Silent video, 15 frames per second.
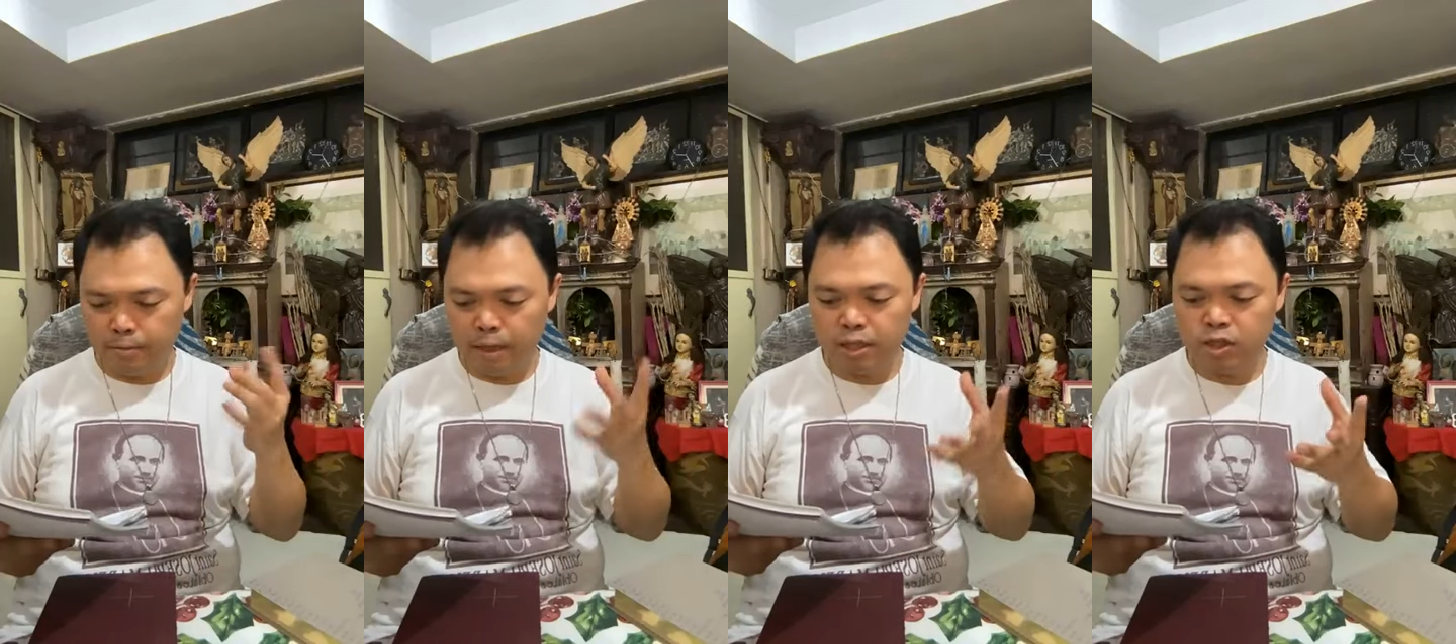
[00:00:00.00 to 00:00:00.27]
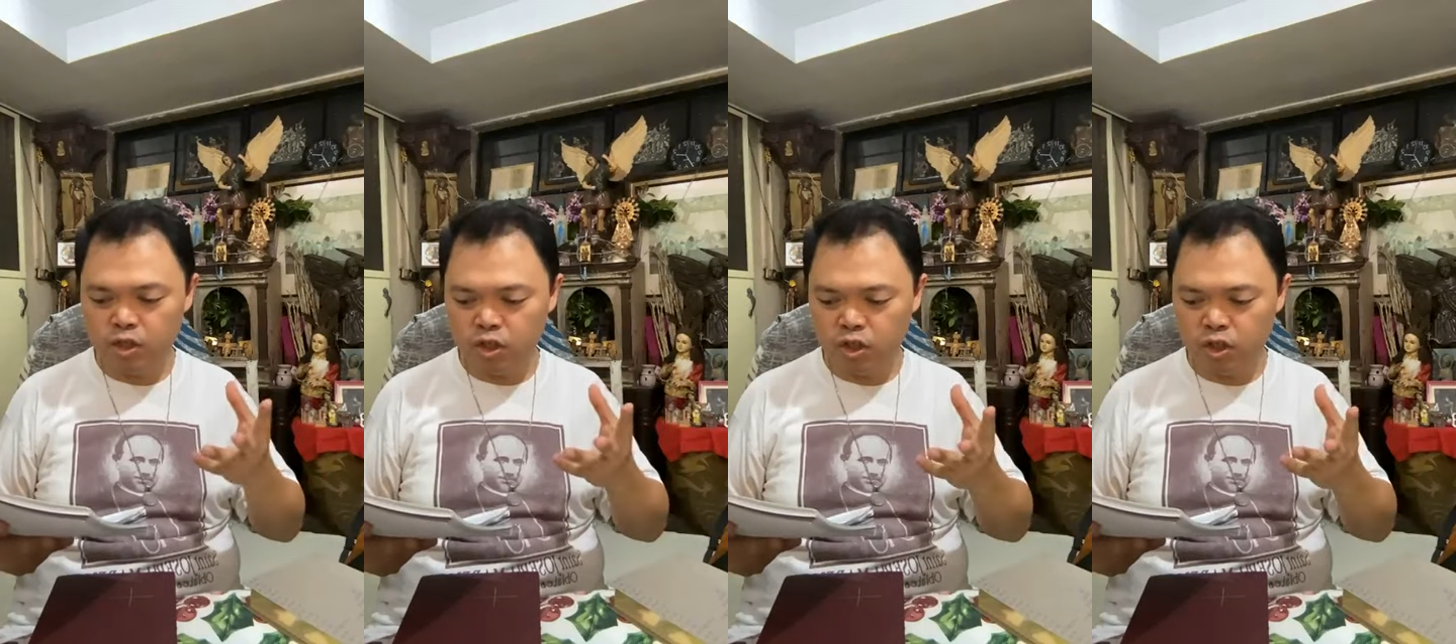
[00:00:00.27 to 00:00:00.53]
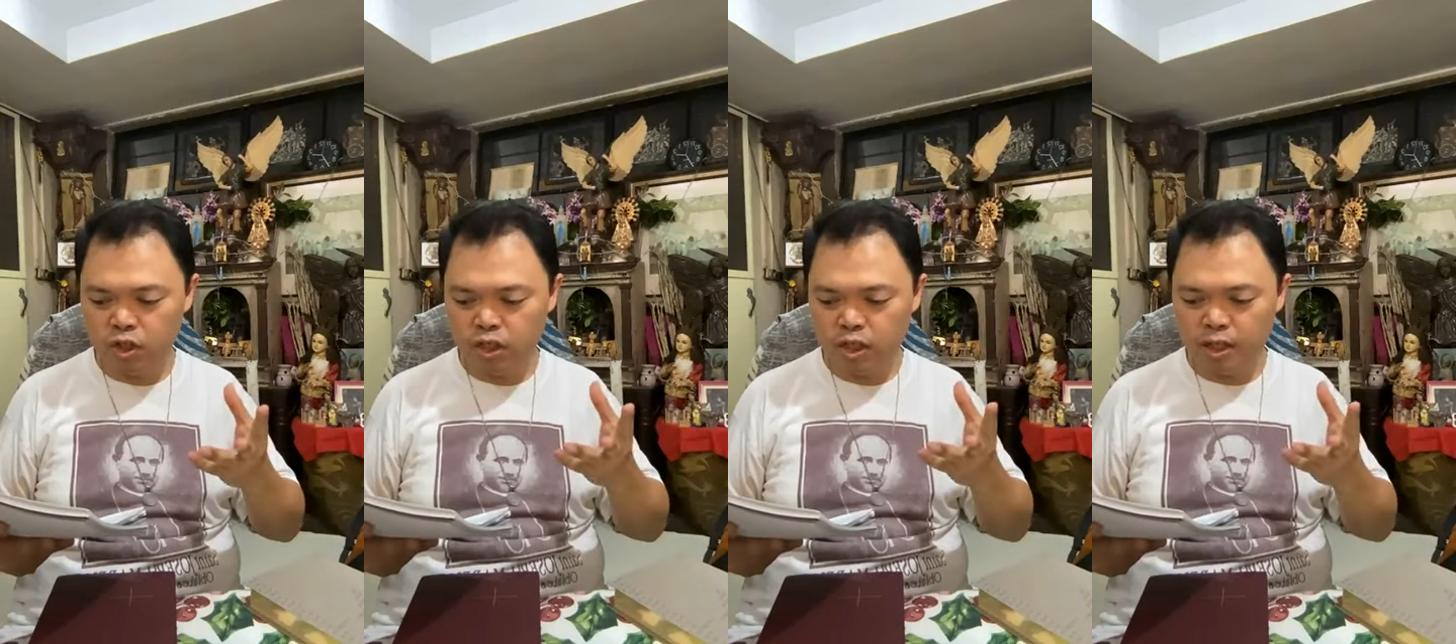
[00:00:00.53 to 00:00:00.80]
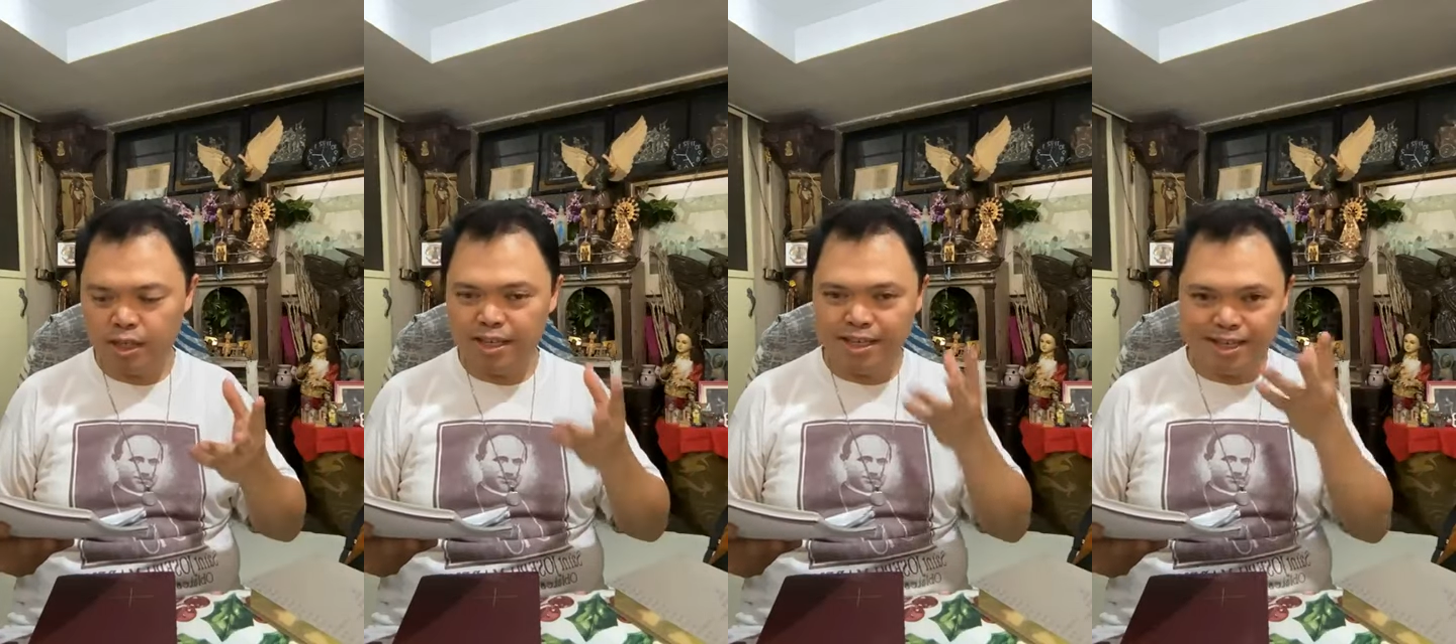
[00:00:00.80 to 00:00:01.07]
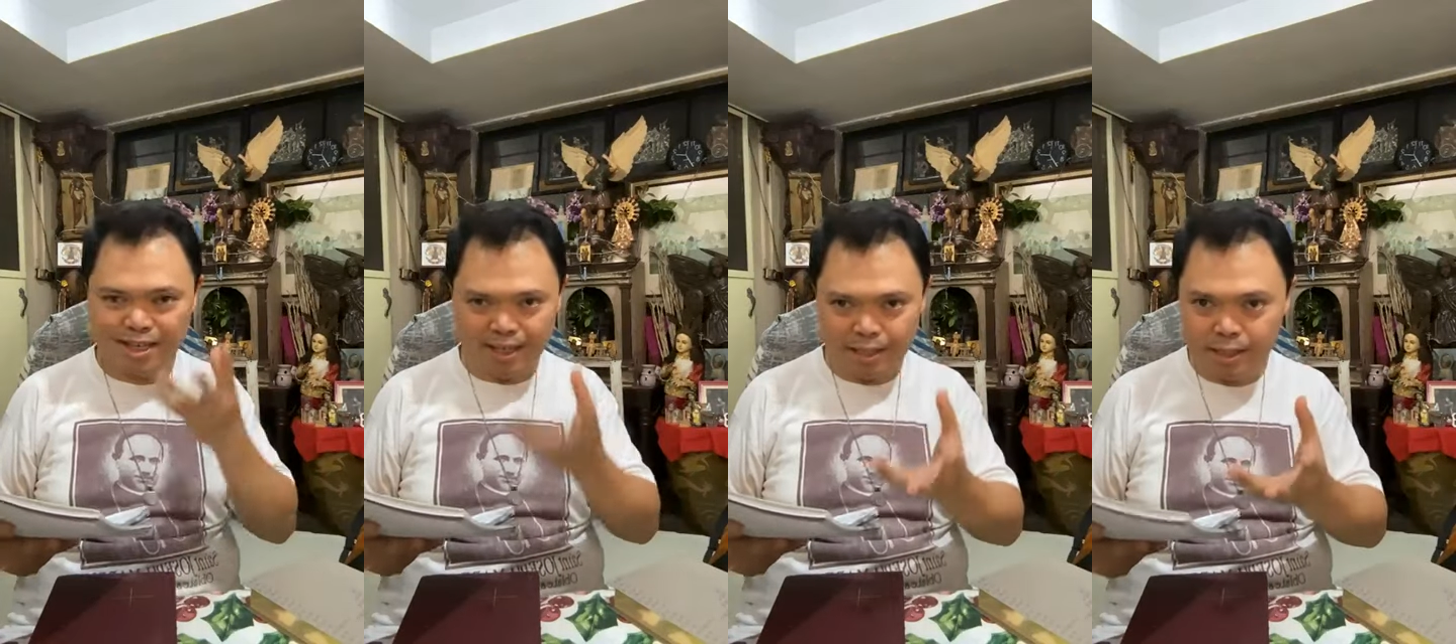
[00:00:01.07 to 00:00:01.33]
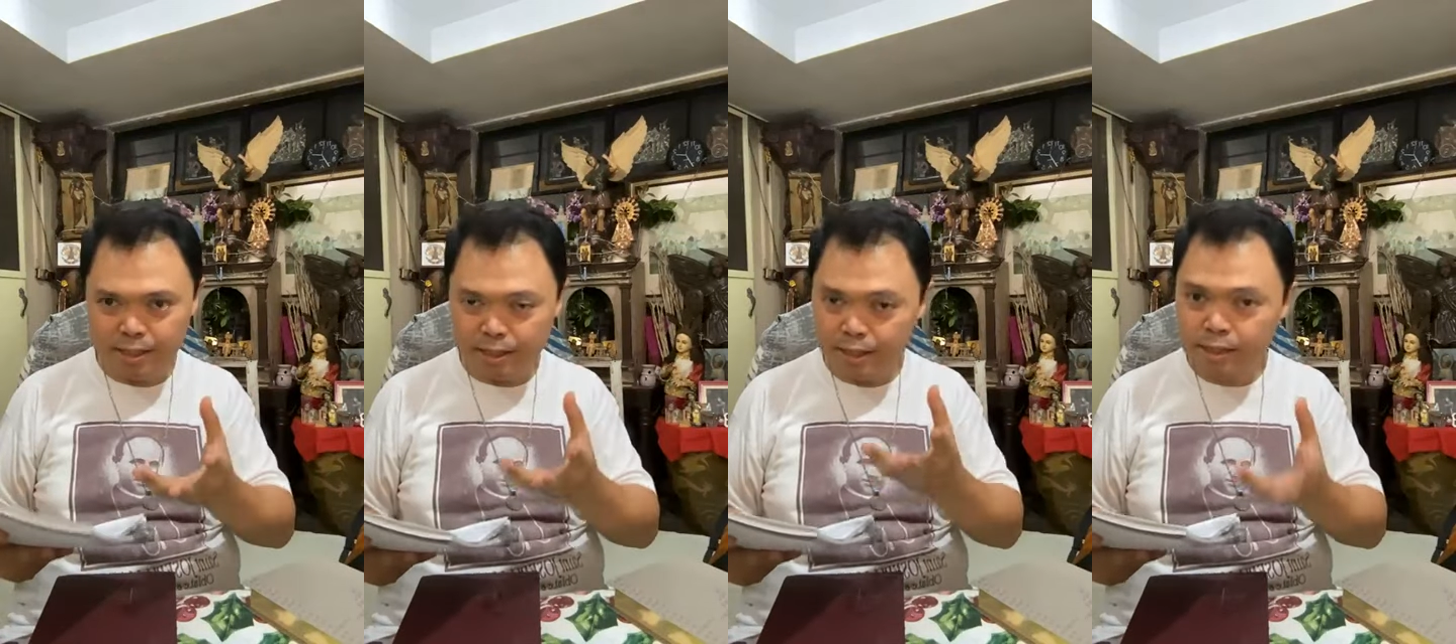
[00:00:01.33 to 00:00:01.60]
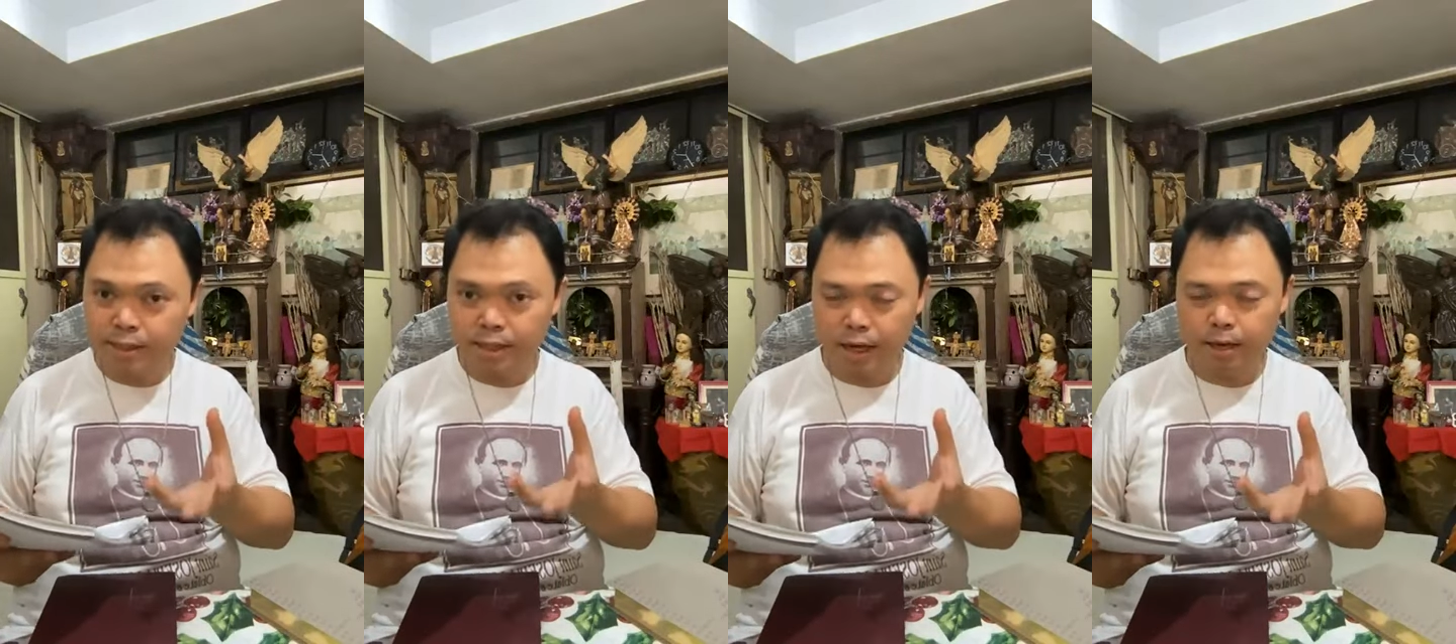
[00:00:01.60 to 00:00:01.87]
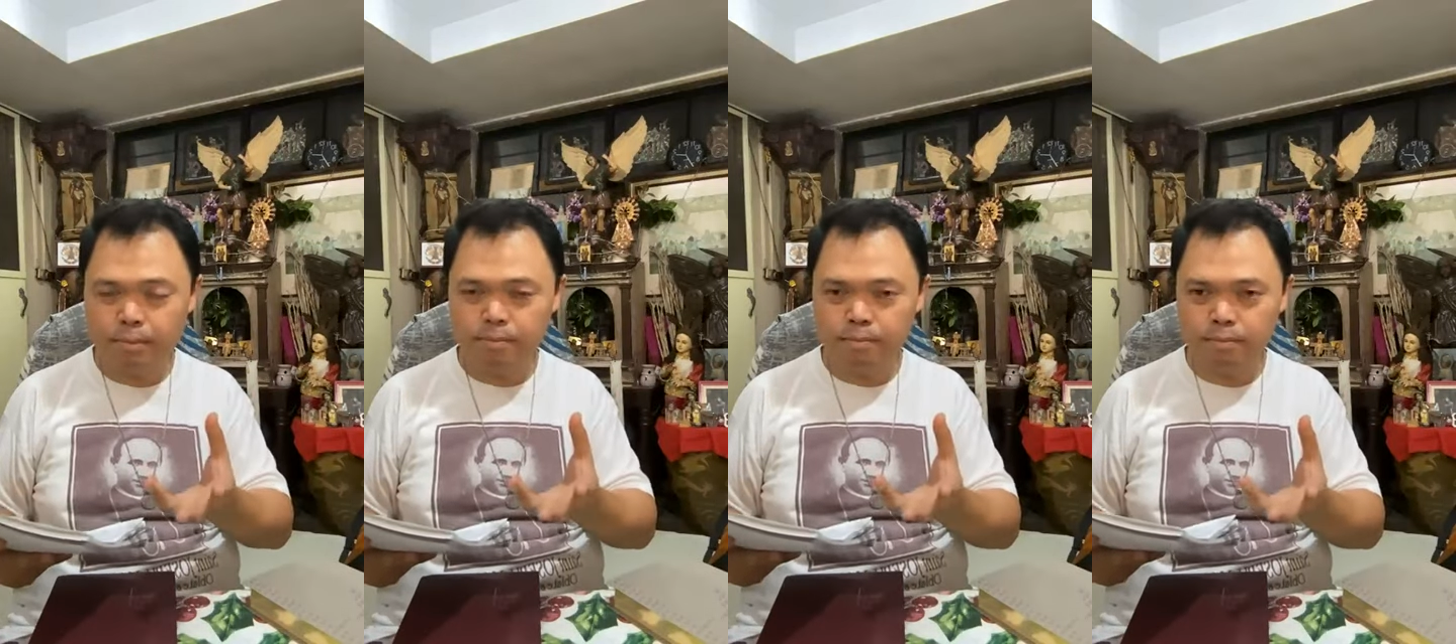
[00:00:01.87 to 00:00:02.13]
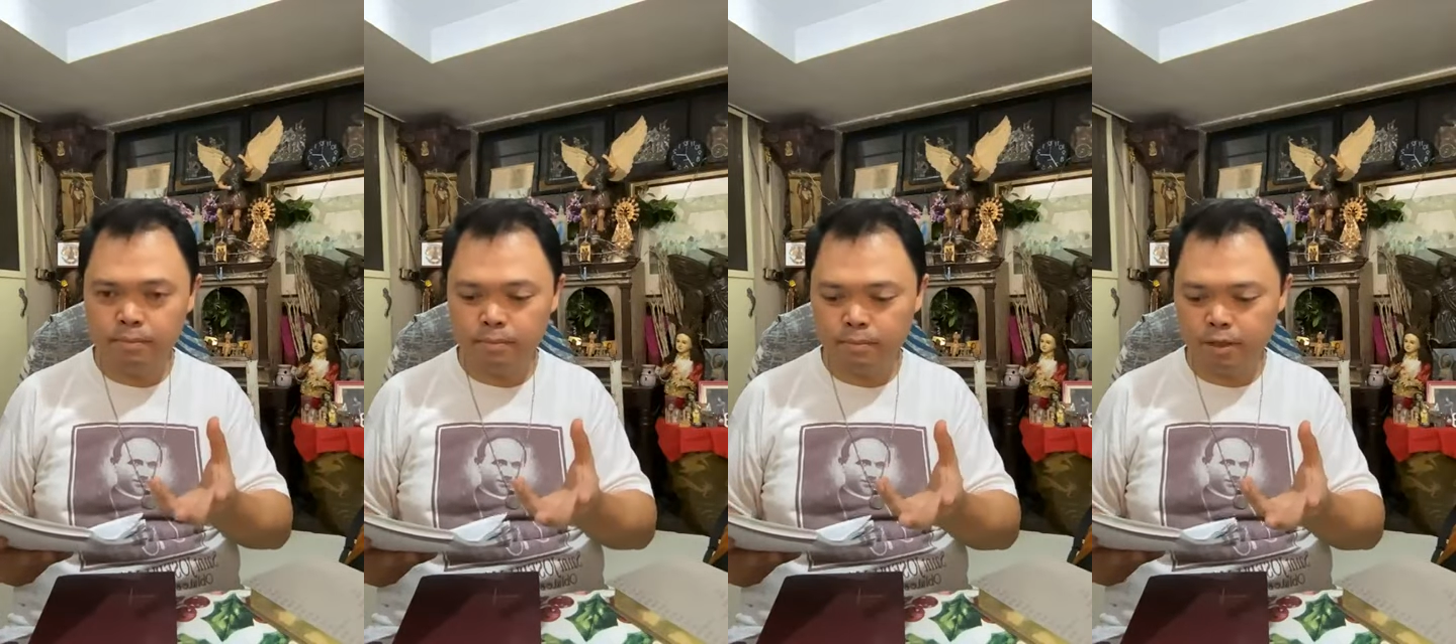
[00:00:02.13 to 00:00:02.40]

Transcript: the message is the same,